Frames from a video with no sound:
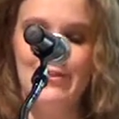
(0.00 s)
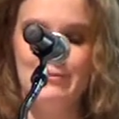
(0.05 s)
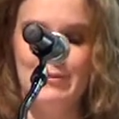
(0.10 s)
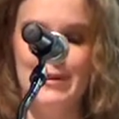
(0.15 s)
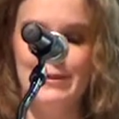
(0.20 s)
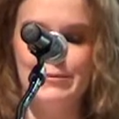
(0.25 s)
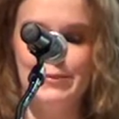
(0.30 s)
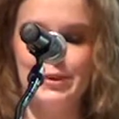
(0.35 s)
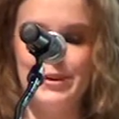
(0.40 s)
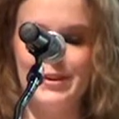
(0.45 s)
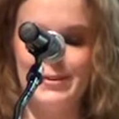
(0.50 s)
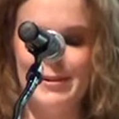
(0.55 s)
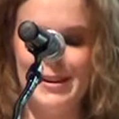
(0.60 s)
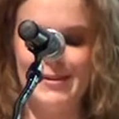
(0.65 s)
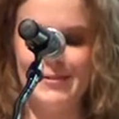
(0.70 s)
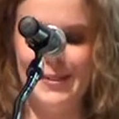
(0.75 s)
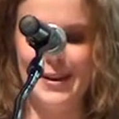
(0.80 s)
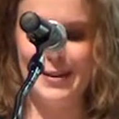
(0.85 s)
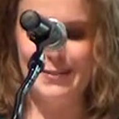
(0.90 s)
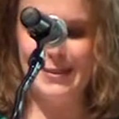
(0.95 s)
have warmed my
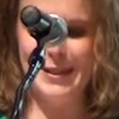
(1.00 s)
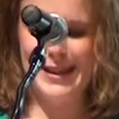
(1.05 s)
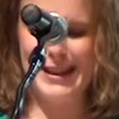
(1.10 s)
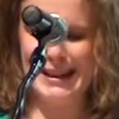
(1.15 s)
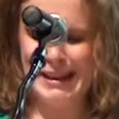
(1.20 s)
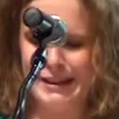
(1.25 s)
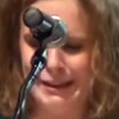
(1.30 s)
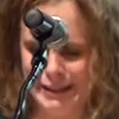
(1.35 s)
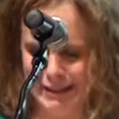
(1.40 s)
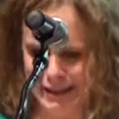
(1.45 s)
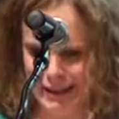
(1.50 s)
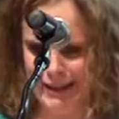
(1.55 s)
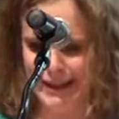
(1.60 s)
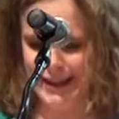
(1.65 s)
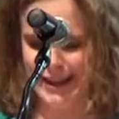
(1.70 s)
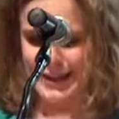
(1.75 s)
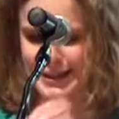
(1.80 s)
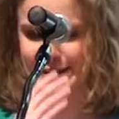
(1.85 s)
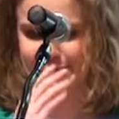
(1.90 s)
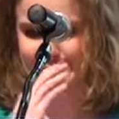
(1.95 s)
family
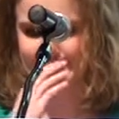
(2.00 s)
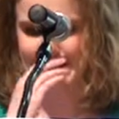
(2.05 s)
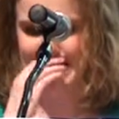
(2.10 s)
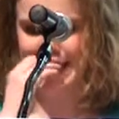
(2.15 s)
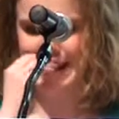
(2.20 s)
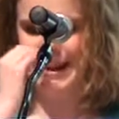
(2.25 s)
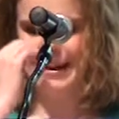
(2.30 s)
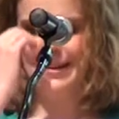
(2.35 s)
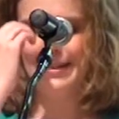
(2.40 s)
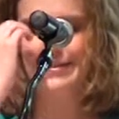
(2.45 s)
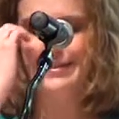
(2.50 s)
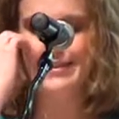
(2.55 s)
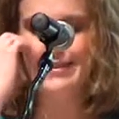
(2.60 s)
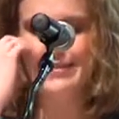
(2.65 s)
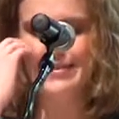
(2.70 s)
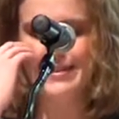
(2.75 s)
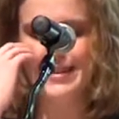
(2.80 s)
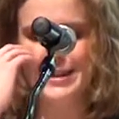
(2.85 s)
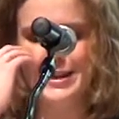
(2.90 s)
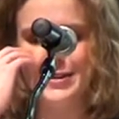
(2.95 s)
and to me.
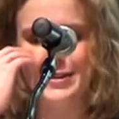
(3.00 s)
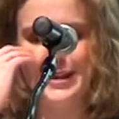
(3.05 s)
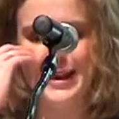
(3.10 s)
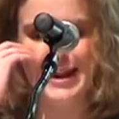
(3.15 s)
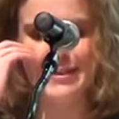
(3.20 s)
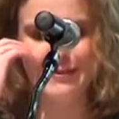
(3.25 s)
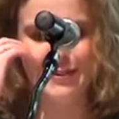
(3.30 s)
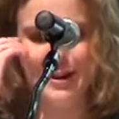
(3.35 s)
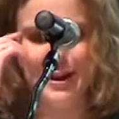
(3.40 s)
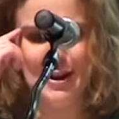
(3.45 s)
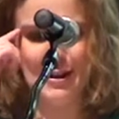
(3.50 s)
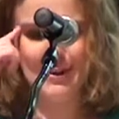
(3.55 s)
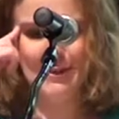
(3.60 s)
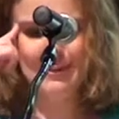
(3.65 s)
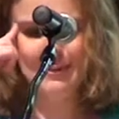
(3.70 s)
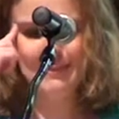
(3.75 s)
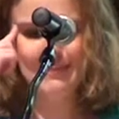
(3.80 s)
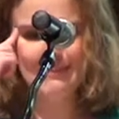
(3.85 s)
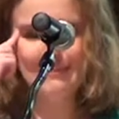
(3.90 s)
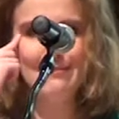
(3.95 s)
You can never know.
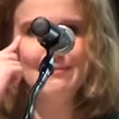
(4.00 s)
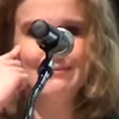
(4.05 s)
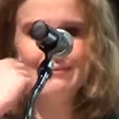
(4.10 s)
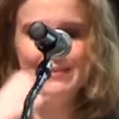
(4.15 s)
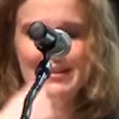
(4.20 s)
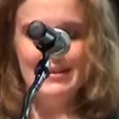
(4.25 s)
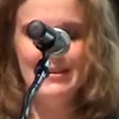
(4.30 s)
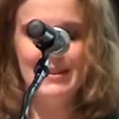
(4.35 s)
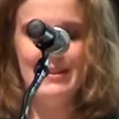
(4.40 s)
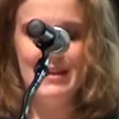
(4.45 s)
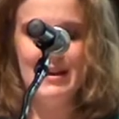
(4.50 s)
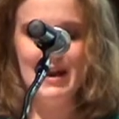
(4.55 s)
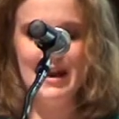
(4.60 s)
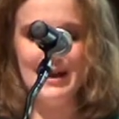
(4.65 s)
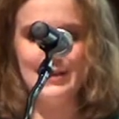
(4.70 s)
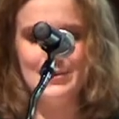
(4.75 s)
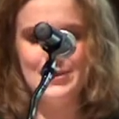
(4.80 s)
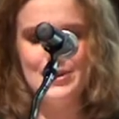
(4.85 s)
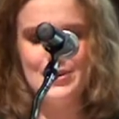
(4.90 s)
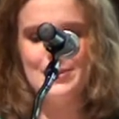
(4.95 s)

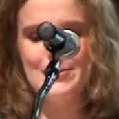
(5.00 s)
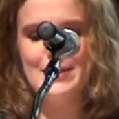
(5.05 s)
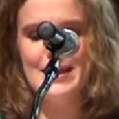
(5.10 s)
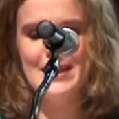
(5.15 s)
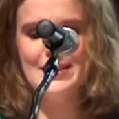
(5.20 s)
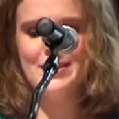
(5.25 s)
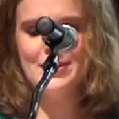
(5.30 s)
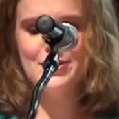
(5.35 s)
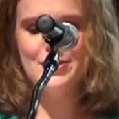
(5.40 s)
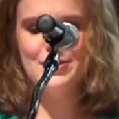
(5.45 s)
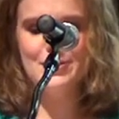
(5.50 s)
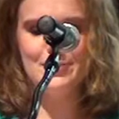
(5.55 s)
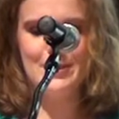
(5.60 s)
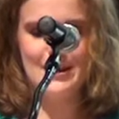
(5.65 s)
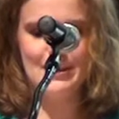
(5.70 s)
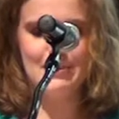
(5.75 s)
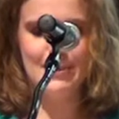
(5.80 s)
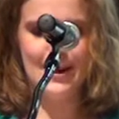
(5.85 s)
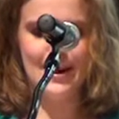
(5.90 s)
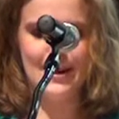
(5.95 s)
I'm so blessed to have
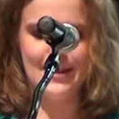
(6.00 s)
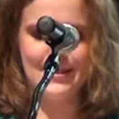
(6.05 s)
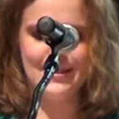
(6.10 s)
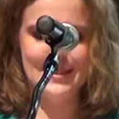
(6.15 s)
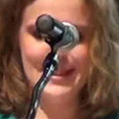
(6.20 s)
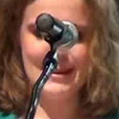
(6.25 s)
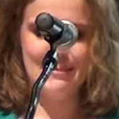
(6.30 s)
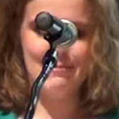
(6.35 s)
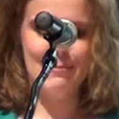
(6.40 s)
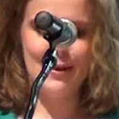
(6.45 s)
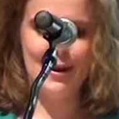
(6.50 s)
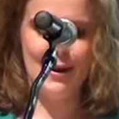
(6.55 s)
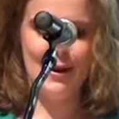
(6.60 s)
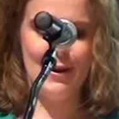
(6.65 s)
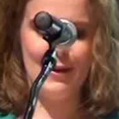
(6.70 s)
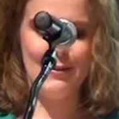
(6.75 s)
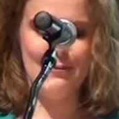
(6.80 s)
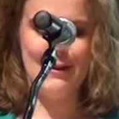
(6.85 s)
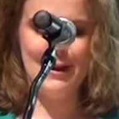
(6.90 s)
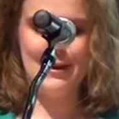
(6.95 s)
been a part of St.
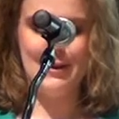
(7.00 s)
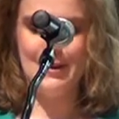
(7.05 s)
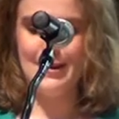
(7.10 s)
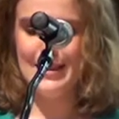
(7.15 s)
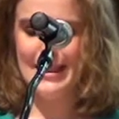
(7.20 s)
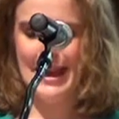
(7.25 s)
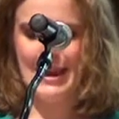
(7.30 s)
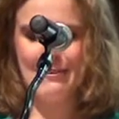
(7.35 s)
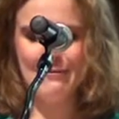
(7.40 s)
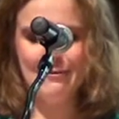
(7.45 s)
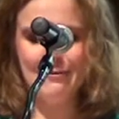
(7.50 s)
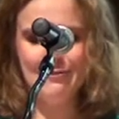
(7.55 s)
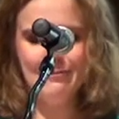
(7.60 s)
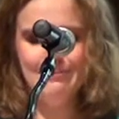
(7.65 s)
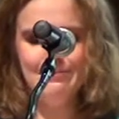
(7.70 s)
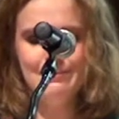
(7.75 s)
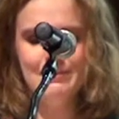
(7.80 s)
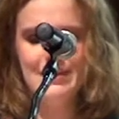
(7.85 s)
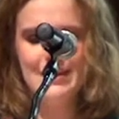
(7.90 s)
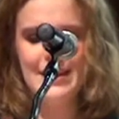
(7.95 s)
Paul my whole life.
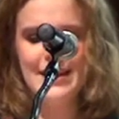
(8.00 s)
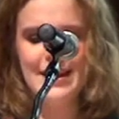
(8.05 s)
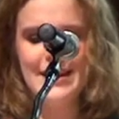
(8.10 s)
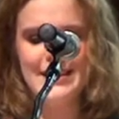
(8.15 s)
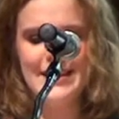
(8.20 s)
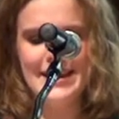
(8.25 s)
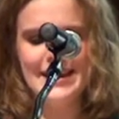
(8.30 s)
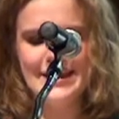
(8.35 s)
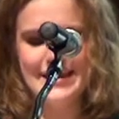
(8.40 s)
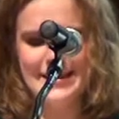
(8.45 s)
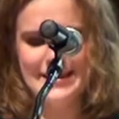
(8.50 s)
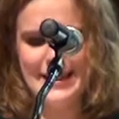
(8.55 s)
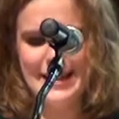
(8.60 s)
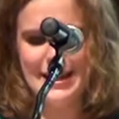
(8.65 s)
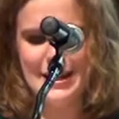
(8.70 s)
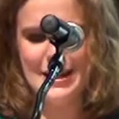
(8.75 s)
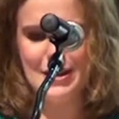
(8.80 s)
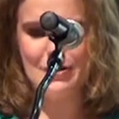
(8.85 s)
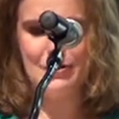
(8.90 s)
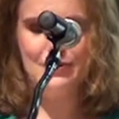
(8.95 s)
I'd like to
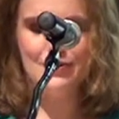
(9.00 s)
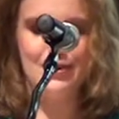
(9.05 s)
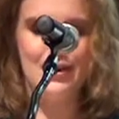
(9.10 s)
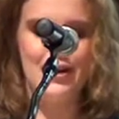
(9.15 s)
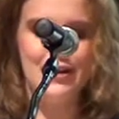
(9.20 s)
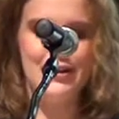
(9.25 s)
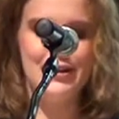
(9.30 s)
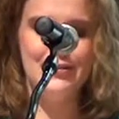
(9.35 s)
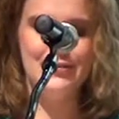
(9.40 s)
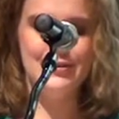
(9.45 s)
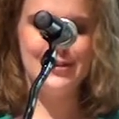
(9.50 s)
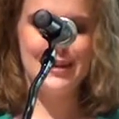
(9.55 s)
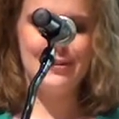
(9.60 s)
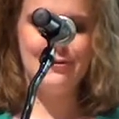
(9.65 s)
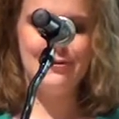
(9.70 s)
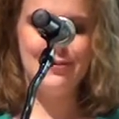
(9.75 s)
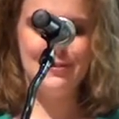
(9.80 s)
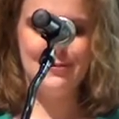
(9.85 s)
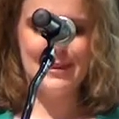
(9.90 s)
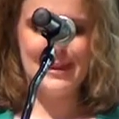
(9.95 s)
thank you for all you've done
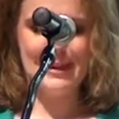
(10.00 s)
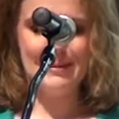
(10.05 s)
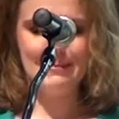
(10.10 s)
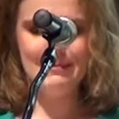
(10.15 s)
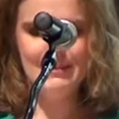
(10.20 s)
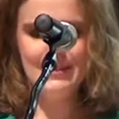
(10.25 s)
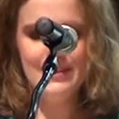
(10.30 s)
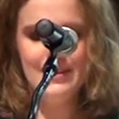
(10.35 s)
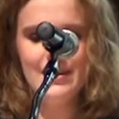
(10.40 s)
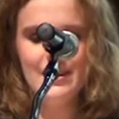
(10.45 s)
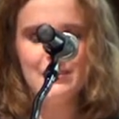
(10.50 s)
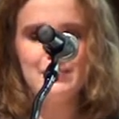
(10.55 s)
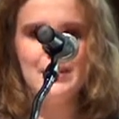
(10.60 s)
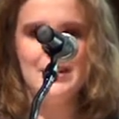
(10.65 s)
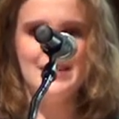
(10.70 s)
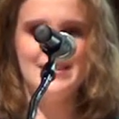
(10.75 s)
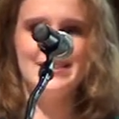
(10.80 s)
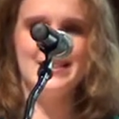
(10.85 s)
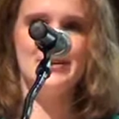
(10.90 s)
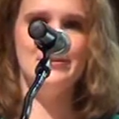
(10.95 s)
for me.
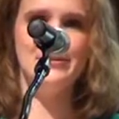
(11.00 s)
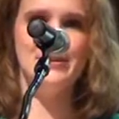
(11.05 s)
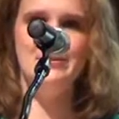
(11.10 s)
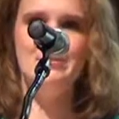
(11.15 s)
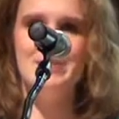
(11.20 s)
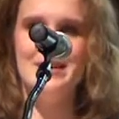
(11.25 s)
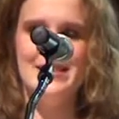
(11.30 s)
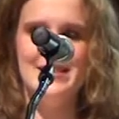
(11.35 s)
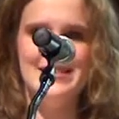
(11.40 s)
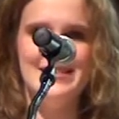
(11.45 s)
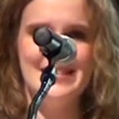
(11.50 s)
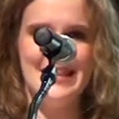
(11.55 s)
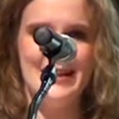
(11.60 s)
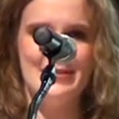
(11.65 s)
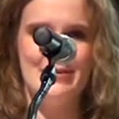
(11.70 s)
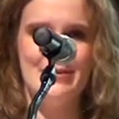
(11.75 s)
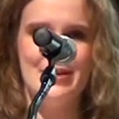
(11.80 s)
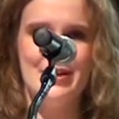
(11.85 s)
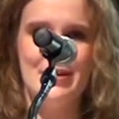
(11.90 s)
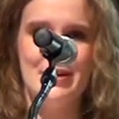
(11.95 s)
And be the
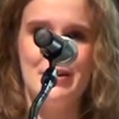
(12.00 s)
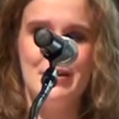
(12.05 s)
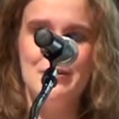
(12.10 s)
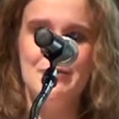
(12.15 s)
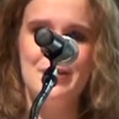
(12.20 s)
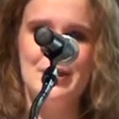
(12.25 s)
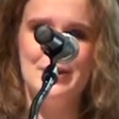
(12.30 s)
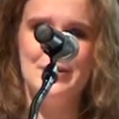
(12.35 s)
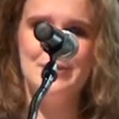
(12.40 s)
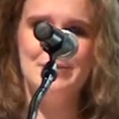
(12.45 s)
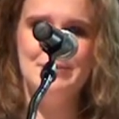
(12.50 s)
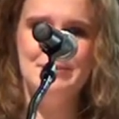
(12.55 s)
same about all of you.